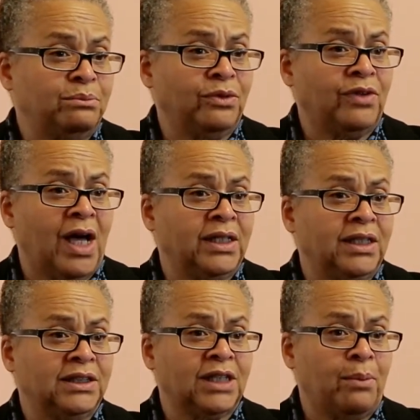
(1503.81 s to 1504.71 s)

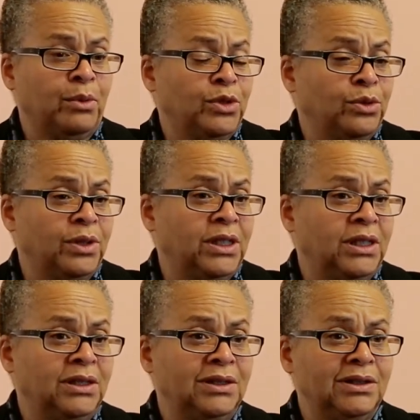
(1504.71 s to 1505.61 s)
provided us
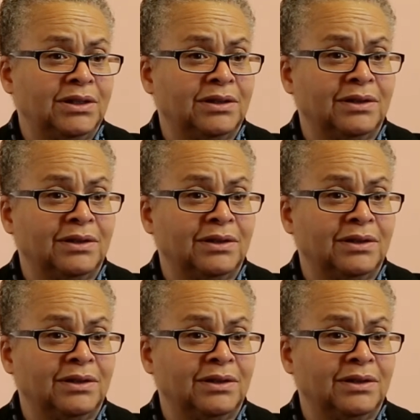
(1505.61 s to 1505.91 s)
opportunities.